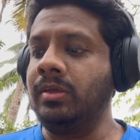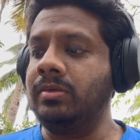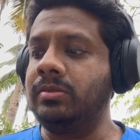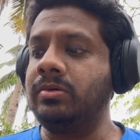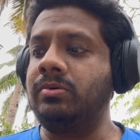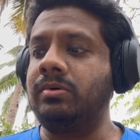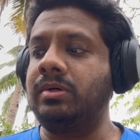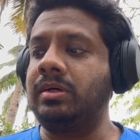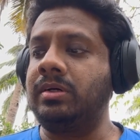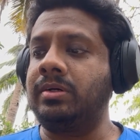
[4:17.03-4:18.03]
So
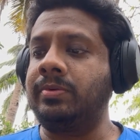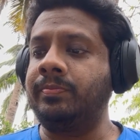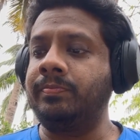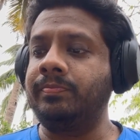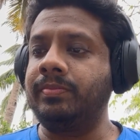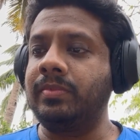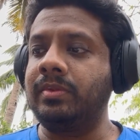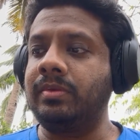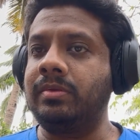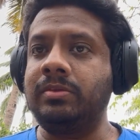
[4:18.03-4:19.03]

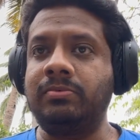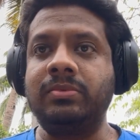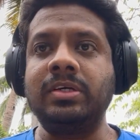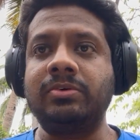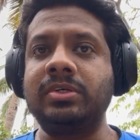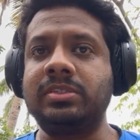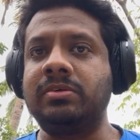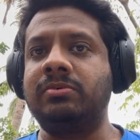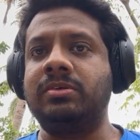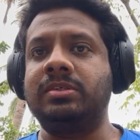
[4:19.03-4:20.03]
the question
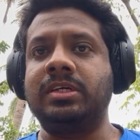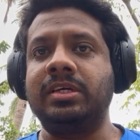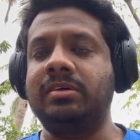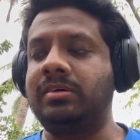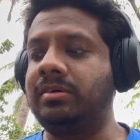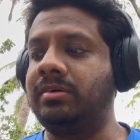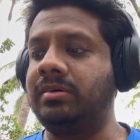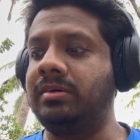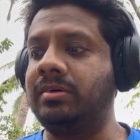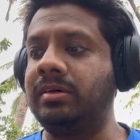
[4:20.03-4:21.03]
was like,
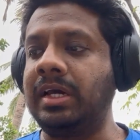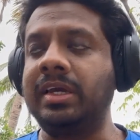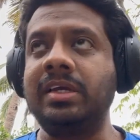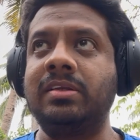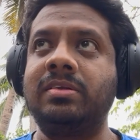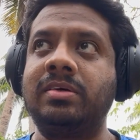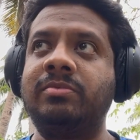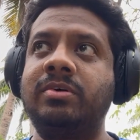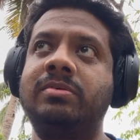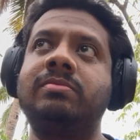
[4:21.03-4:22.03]
I get
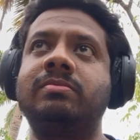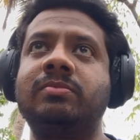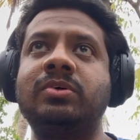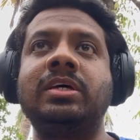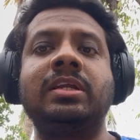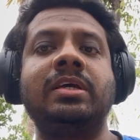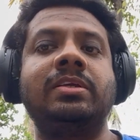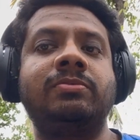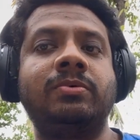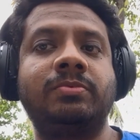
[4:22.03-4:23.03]
about more than
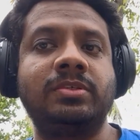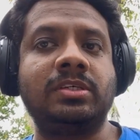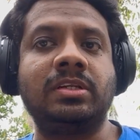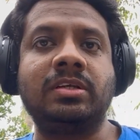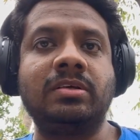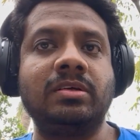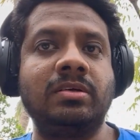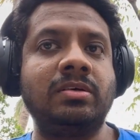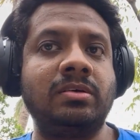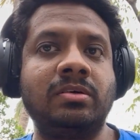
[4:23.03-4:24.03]
84%
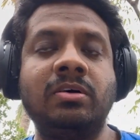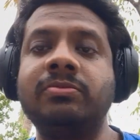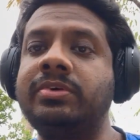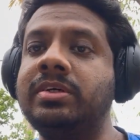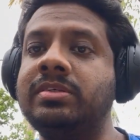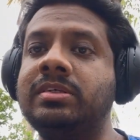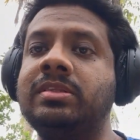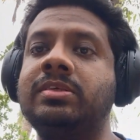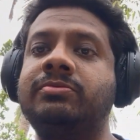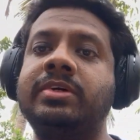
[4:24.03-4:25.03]
confidence
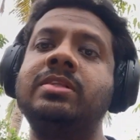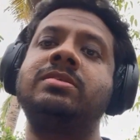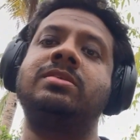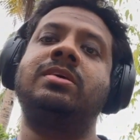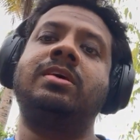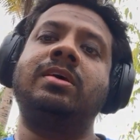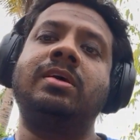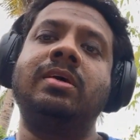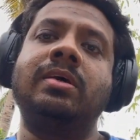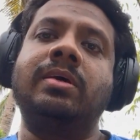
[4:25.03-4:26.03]
in the fields,
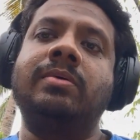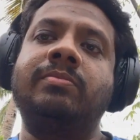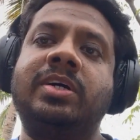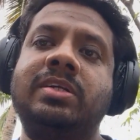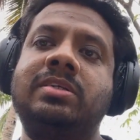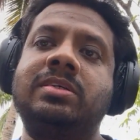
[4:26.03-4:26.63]
but